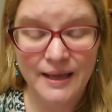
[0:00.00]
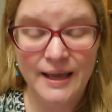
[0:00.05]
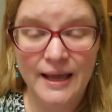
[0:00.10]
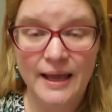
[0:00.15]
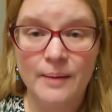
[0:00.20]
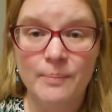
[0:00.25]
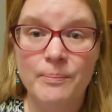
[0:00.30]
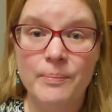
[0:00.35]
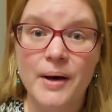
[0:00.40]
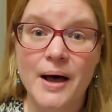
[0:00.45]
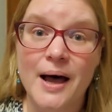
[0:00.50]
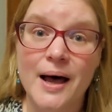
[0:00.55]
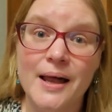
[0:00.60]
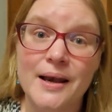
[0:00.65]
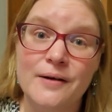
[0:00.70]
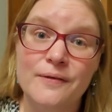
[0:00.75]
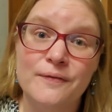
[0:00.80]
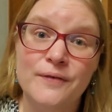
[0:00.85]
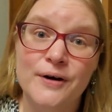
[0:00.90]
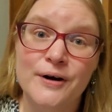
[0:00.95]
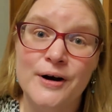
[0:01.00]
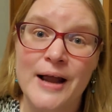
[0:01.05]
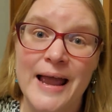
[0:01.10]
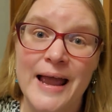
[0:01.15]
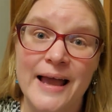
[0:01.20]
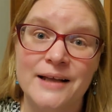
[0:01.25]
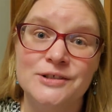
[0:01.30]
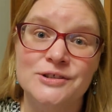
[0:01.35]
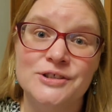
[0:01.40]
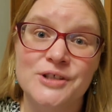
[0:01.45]
And Potiphar
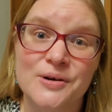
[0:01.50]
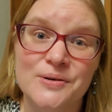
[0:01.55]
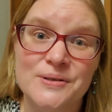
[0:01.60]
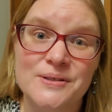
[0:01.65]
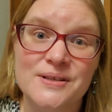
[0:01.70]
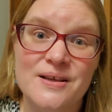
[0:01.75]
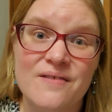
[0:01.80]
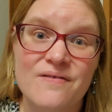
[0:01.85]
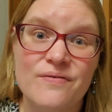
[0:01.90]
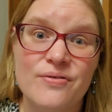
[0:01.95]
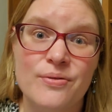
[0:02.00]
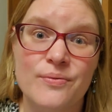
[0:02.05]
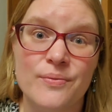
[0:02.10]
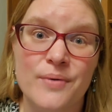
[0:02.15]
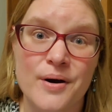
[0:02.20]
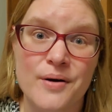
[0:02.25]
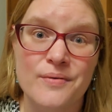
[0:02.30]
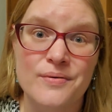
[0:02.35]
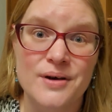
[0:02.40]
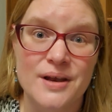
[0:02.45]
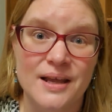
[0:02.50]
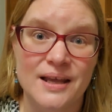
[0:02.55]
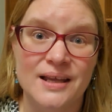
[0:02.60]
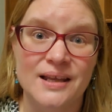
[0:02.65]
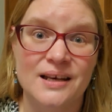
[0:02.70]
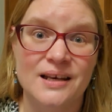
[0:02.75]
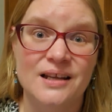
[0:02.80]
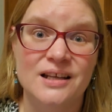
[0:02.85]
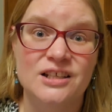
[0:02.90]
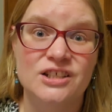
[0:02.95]
had Joseph thrown
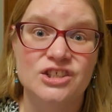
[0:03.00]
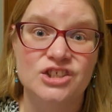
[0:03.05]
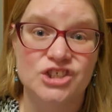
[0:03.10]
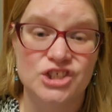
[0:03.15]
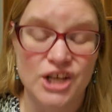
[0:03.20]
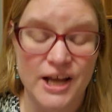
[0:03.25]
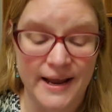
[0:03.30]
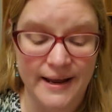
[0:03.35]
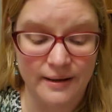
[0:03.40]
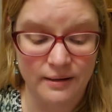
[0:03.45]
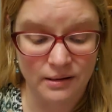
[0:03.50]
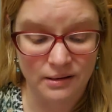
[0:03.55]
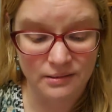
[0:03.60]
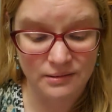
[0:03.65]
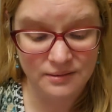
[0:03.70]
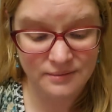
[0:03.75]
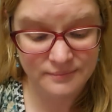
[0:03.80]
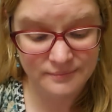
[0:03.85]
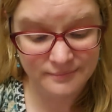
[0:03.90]
in jail.